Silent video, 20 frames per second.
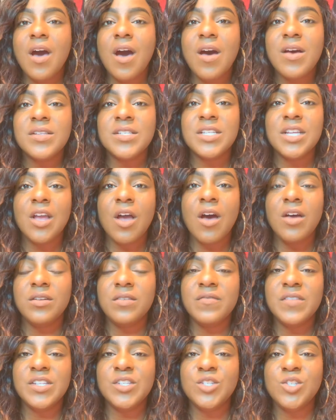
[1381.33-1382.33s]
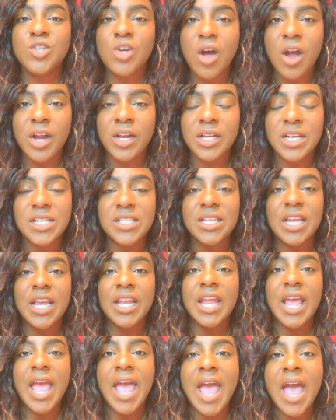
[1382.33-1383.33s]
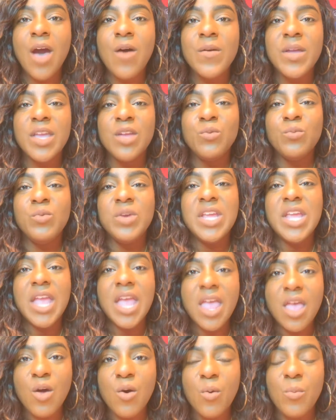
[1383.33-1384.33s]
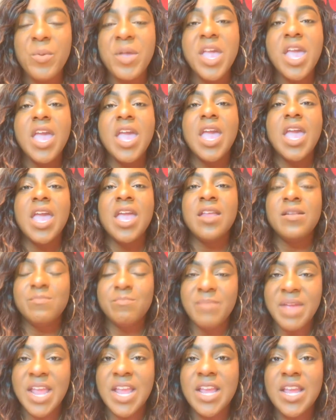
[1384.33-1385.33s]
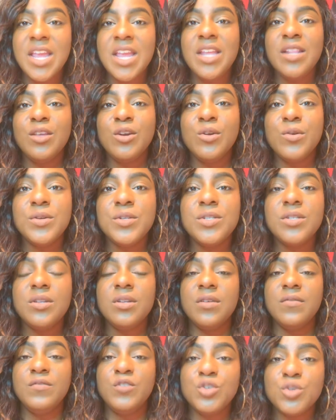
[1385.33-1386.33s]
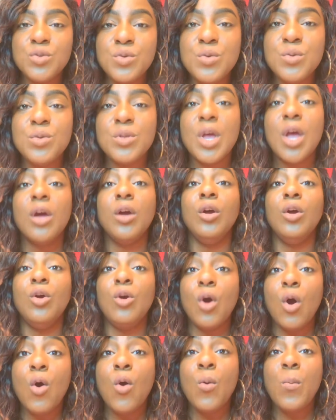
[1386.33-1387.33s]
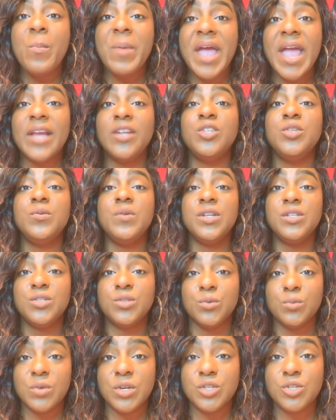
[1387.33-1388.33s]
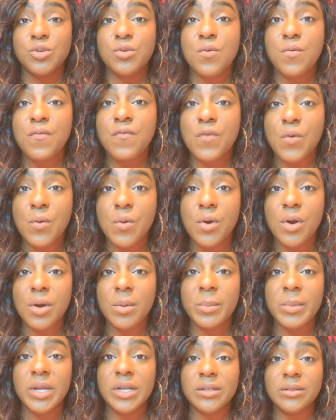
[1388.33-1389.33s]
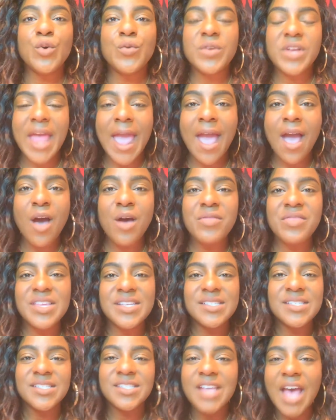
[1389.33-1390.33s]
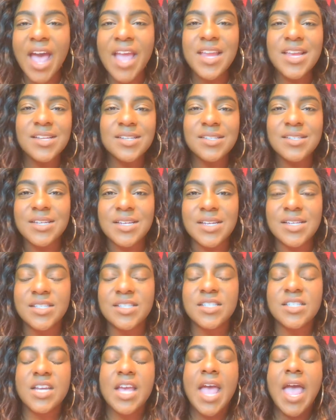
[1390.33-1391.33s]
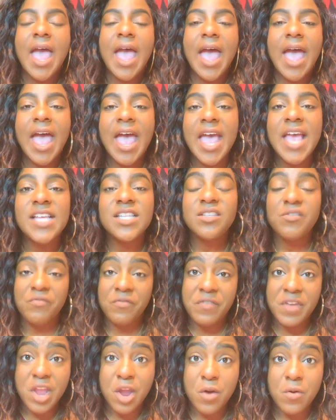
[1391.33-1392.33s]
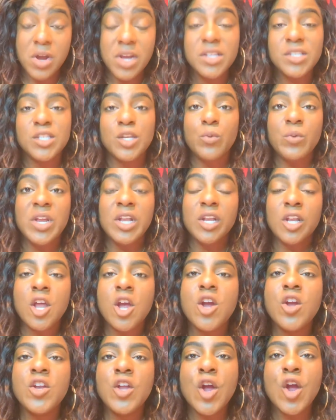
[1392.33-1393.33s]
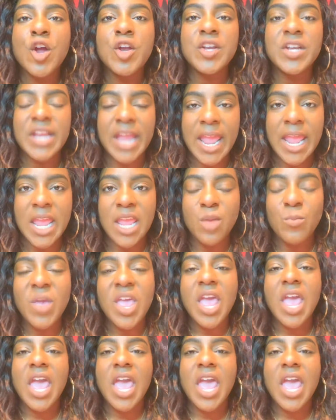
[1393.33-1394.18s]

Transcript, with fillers: causing all of this darkness and how can we help in making the crystal of truth go back to its original form. So now the scientist has Vera, so we learn her name,